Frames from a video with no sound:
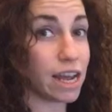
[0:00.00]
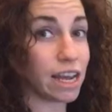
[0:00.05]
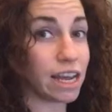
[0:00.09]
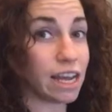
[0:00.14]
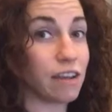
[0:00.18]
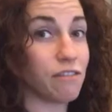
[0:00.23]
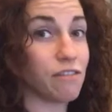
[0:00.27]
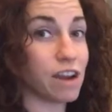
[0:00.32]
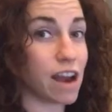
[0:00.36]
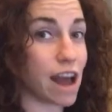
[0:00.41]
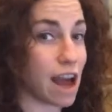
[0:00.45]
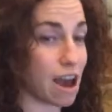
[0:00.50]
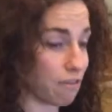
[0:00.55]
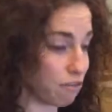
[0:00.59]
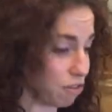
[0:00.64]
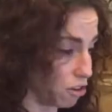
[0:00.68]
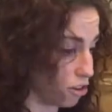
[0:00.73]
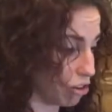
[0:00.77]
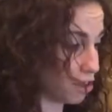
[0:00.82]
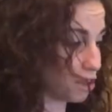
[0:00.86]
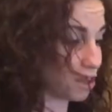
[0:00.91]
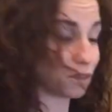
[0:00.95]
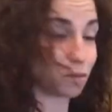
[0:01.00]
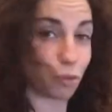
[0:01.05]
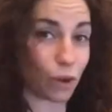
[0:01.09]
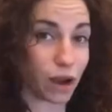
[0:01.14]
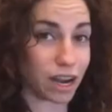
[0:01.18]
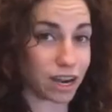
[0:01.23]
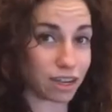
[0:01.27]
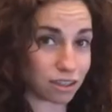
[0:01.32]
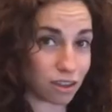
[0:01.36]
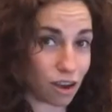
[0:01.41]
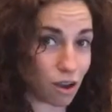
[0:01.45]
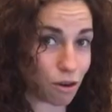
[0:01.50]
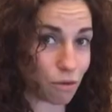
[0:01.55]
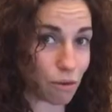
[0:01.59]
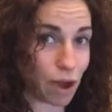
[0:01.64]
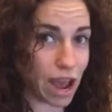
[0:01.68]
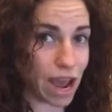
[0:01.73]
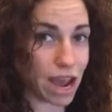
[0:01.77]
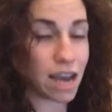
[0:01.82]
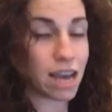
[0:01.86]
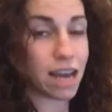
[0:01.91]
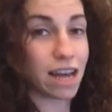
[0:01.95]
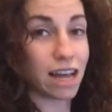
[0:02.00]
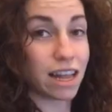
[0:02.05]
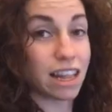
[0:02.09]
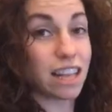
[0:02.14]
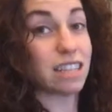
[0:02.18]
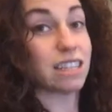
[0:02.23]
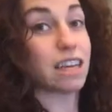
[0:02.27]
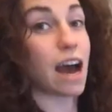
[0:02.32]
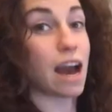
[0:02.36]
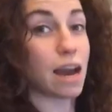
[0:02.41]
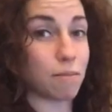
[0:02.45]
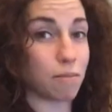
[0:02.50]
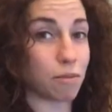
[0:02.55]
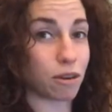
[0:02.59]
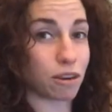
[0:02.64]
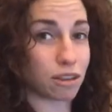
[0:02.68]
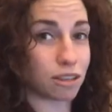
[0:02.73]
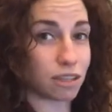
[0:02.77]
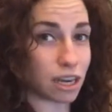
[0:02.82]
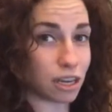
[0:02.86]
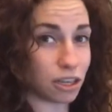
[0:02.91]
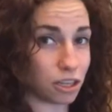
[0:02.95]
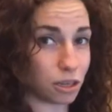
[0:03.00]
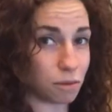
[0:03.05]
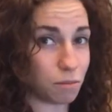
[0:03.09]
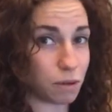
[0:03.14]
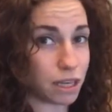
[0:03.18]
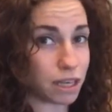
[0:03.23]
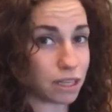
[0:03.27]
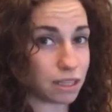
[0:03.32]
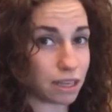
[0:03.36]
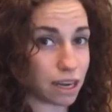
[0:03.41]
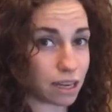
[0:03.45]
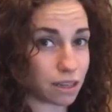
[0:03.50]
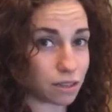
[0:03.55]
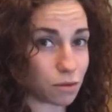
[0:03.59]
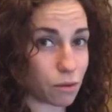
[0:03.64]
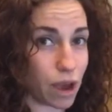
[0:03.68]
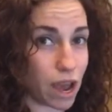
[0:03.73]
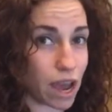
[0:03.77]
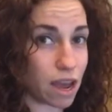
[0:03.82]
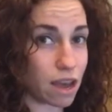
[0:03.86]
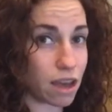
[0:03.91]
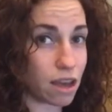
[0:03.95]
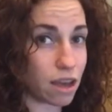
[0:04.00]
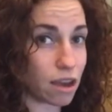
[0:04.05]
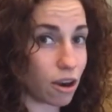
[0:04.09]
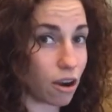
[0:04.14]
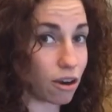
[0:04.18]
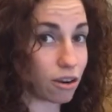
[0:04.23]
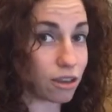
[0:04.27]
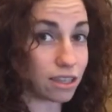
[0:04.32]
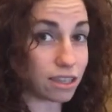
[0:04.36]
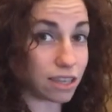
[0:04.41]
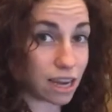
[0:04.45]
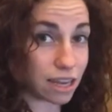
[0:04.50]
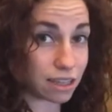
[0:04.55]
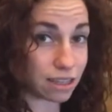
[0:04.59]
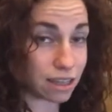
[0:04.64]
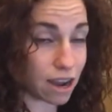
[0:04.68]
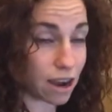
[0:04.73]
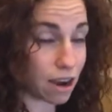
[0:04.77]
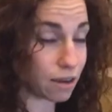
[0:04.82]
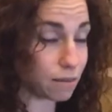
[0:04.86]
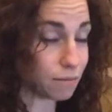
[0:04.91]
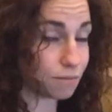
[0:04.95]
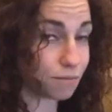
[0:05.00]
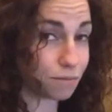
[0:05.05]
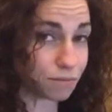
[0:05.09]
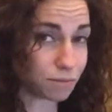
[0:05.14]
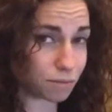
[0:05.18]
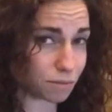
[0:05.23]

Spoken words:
even after this weight has gone away, this hyperextension piece stays away or stays there.